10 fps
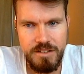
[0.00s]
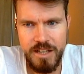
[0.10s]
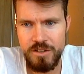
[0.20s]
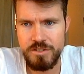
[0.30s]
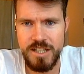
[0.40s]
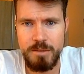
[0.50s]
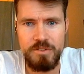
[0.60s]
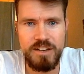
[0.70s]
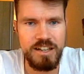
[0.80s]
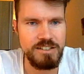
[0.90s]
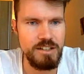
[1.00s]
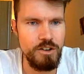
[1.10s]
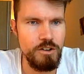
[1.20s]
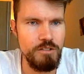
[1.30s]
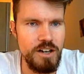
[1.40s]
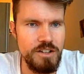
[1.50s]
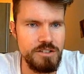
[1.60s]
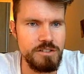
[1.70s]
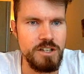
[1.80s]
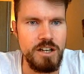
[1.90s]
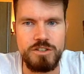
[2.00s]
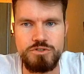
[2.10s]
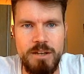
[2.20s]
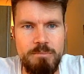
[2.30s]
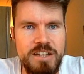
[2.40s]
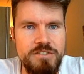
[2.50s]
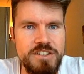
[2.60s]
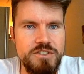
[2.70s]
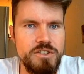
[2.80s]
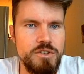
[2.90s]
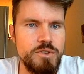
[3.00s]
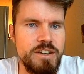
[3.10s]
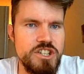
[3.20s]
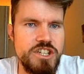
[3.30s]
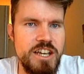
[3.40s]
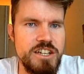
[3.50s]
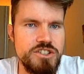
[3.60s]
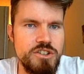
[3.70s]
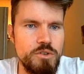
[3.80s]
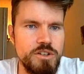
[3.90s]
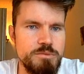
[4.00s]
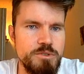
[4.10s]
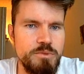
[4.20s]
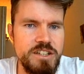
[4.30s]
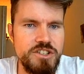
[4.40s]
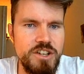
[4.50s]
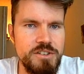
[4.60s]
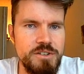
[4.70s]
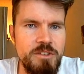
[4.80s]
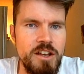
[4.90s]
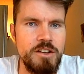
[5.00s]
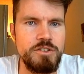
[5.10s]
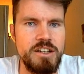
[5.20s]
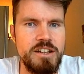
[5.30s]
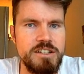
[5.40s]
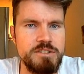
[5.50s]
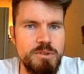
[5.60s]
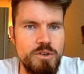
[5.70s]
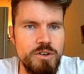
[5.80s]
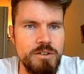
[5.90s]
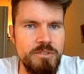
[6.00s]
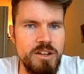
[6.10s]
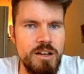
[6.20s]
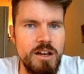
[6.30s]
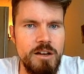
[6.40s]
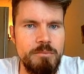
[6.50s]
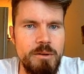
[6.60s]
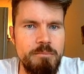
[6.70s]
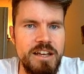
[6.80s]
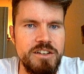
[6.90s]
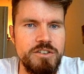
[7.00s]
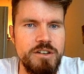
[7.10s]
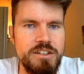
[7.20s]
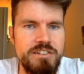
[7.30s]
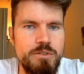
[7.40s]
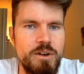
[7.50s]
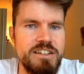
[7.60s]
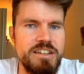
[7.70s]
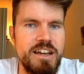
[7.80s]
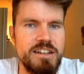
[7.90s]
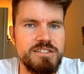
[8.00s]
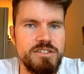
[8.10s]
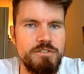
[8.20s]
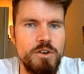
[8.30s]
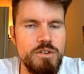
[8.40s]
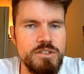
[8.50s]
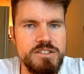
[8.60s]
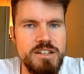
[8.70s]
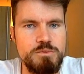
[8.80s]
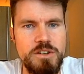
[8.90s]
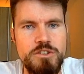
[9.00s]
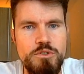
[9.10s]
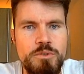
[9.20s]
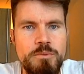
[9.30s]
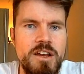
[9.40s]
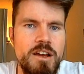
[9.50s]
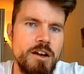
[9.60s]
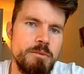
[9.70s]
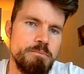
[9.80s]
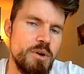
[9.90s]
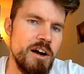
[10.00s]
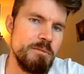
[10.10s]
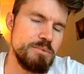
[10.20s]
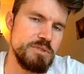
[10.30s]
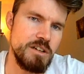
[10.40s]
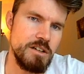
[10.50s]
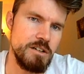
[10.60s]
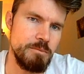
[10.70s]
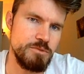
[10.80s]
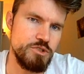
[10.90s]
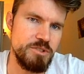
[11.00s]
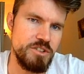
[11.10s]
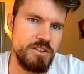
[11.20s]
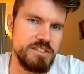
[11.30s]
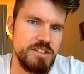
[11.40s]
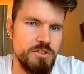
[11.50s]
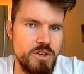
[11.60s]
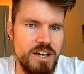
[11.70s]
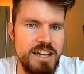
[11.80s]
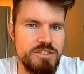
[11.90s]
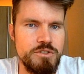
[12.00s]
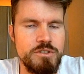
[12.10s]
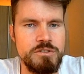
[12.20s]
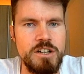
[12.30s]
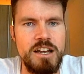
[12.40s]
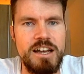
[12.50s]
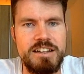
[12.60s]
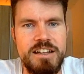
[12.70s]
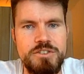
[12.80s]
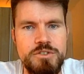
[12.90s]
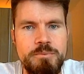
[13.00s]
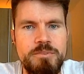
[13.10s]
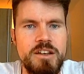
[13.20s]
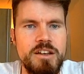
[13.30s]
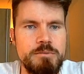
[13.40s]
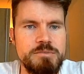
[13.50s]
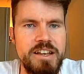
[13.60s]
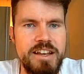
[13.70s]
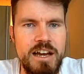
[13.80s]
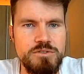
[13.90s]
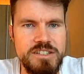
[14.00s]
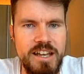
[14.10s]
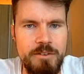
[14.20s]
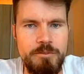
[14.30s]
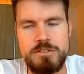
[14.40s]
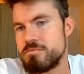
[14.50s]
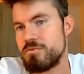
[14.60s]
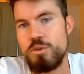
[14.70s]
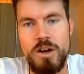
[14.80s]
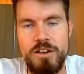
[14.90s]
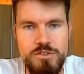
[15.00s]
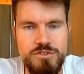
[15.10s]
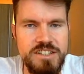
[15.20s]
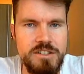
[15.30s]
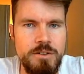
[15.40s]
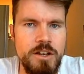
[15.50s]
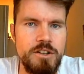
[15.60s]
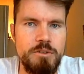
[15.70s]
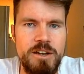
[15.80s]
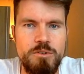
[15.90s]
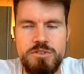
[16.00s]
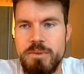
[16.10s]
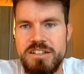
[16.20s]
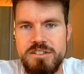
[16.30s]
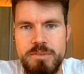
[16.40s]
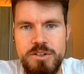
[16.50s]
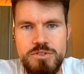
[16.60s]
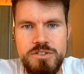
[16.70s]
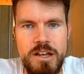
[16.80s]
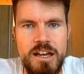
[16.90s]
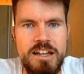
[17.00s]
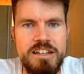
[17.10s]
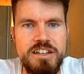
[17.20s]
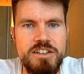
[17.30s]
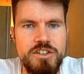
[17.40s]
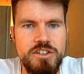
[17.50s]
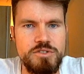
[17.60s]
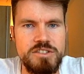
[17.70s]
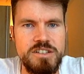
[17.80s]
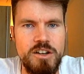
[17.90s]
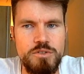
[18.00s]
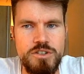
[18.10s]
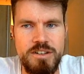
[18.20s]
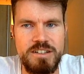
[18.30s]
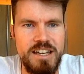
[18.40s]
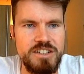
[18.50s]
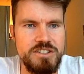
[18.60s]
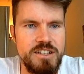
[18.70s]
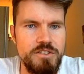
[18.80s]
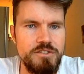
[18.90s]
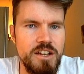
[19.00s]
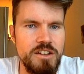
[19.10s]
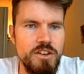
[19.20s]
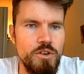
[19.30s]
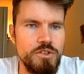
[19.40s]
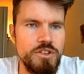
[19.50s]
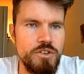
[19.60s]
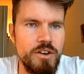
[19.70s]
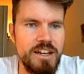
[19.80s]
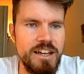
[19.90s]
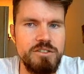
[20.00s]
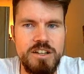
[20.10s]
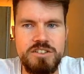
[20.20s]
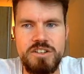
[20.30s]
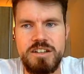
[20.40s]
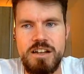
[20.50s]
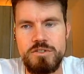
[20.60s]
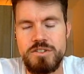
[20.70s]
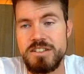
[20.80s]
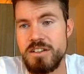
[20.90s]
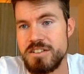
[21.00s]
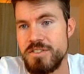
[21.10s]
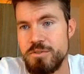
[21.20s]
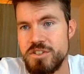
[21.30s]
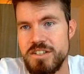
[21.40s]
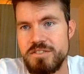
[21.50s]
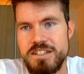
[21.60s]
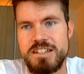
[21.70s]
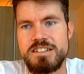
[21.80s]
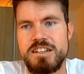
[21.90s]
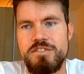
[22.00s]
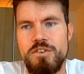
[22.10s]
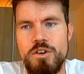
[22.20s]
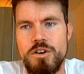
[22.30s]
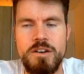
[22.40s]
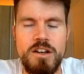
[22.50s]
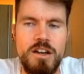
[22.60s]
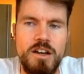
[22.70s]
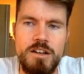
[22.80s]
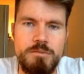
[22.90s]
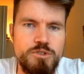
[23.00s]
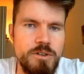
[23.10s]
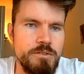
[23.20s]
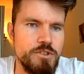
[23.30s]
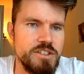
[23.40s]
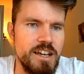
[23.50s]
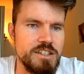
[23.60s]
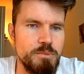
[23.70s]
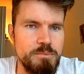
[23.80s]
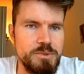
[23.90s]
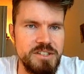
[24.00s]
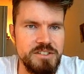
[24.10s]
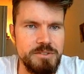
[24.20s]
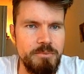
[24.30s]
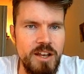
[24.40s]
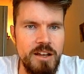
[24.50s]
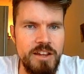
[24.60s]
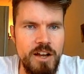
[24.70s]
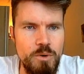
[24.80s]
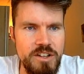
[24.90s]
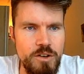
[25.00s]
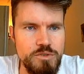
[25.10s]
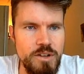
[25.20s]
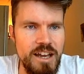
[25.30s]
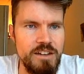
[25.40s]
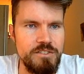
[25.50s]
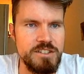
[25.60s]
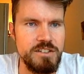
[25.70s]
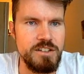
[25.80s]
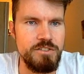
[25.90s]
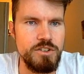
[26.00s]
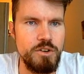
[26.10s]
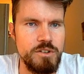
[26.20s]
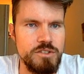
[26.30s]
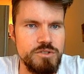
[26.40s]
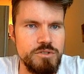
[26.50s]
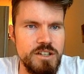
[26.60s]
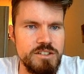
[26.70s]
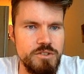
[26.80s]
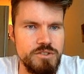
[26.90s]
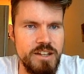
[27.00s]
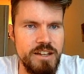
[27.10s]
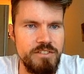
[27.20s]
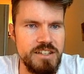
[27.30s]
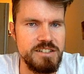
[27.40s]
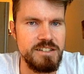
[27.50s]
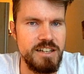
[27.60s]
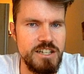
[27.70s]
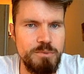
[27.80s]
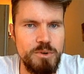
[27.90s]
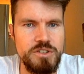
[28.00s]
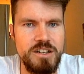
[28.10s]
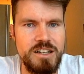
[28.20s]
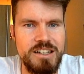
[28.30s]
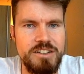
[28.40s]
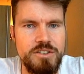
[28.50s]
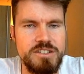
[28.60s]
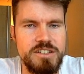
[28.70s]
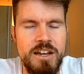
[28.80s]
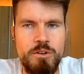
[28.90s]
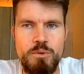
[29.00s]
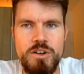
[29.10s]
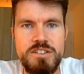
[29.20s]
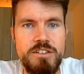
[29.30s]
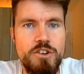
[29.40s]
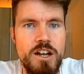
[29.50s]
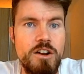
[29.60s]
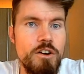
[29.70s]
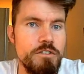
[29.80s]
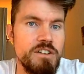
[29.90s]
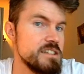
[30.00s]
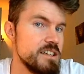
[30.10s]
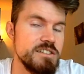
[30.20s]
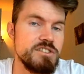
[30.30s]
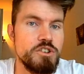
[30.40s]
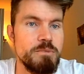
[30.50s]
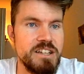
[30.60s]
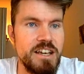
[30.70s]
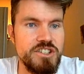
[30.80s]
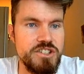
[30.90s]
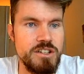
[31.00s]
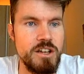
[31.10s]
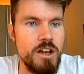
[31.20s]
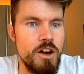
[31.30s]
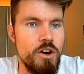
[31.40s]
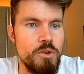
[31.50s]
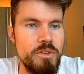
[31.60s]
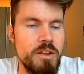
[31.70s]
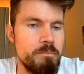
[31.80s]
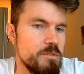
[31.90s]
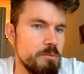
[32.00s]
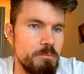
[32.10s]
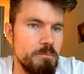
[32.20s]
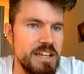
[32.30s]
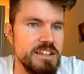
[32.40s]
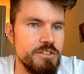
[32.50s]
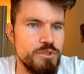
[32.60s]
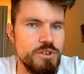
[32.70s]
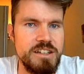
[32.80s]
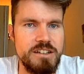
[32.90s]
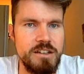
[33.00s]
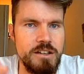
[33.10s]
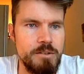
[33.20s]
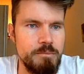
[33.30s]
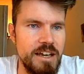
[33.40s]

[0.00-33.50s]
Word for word: Now, Zapper Fi has a lot of other great benefits. You can also exchange tokens between each other. You can explore Um, Maker and D Y D X wallets. That's when you um, put up um, cryptocurrencies for collateral, and then you um, take out debt for whatever reason. You might want to pay some bills. And then here you can also see all the transactions that you've done on your account, and you can download the C S V, which is fantastic for um, for tax purposes. Now, what they also have is if you go on to, let's go into the Invest dashboard, you can click here and see how it works. And they've got a lot of fantastic documentation on many different um,